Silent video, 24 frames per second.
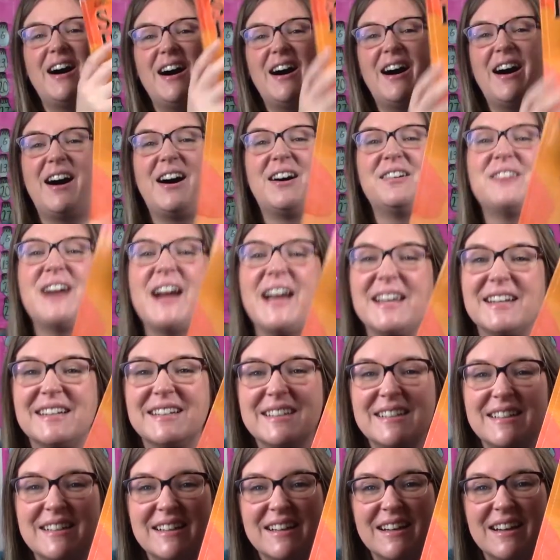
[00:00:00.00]
All right.
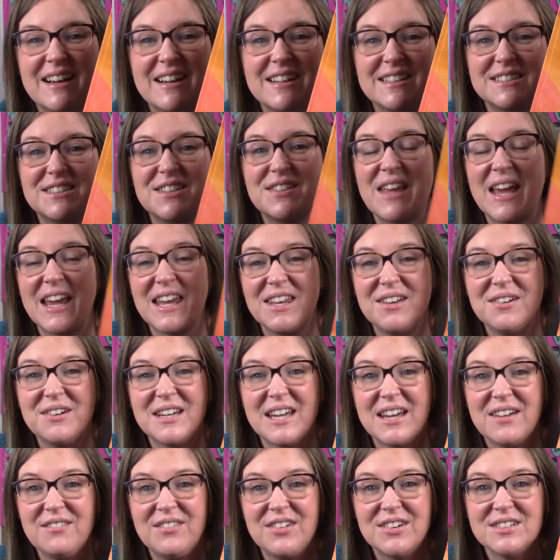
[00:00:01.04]
So thank you
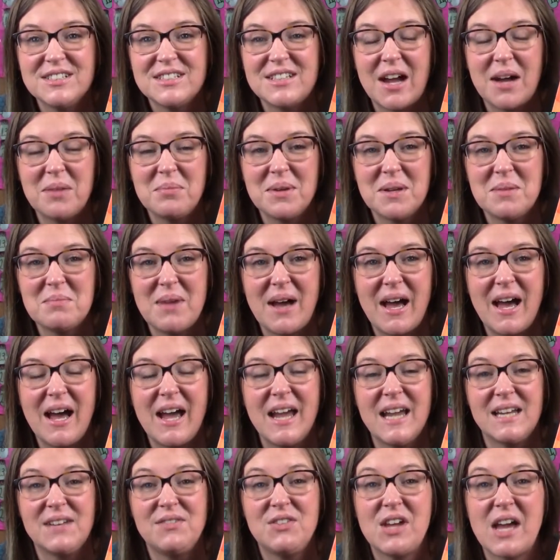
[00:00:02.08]
again for stopping by.
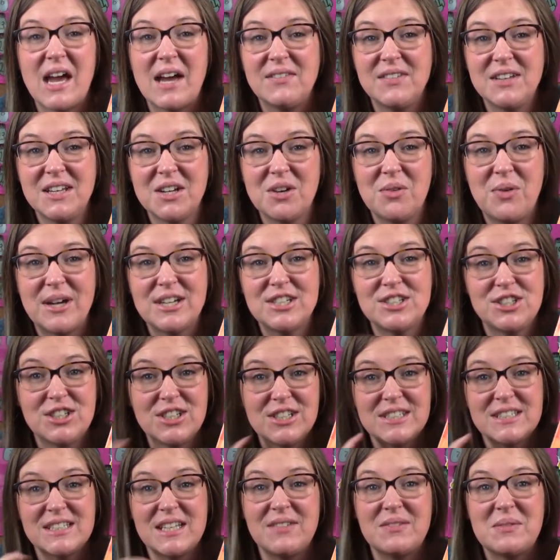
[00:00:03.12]
And if you have any
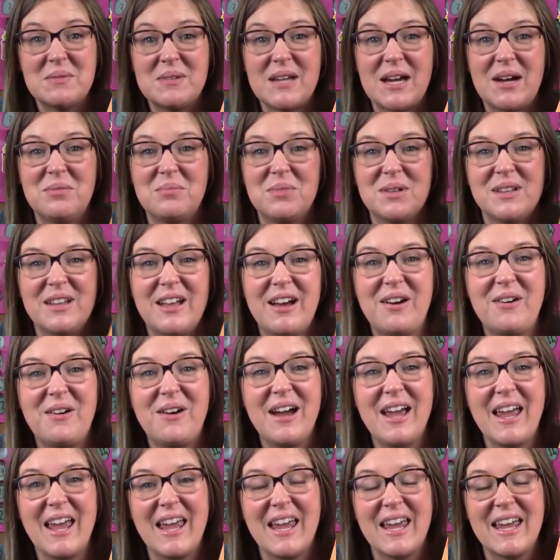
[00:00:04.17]
questions, leave them down below.
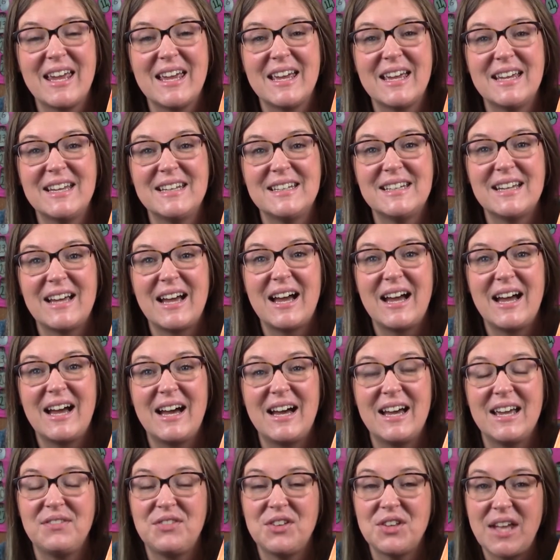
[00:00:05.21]
And
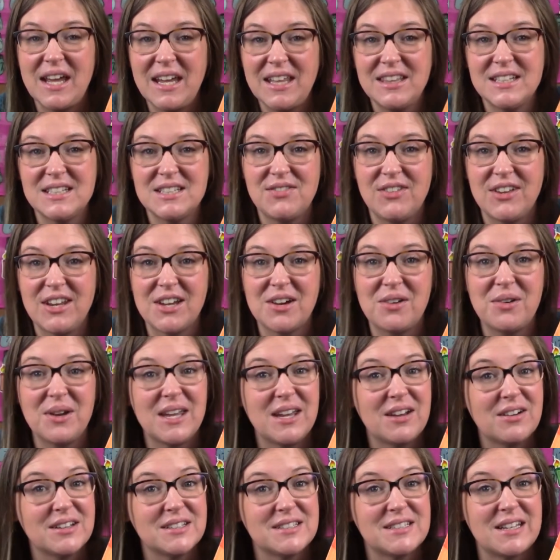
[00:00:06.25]
uh, if you like this video,
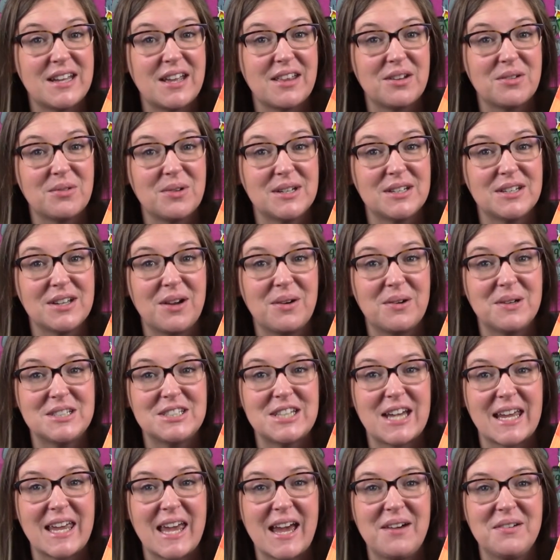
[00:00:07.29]
here is another one to go and
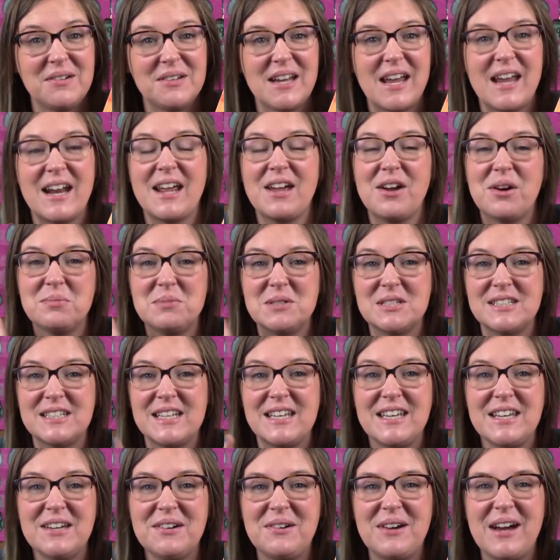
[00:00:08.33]
check out. And I hope to see
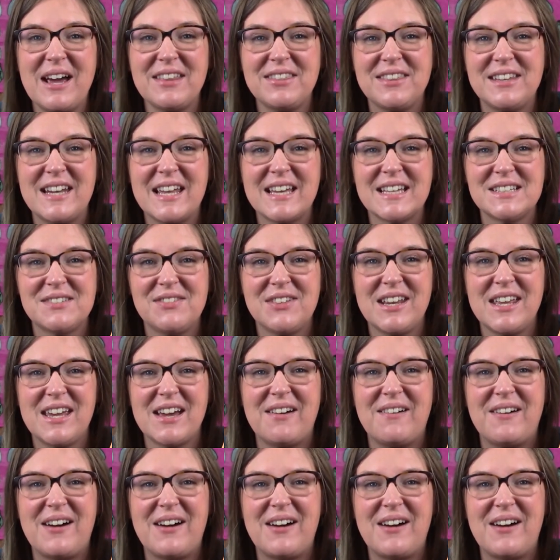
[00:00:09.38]
you at the next video.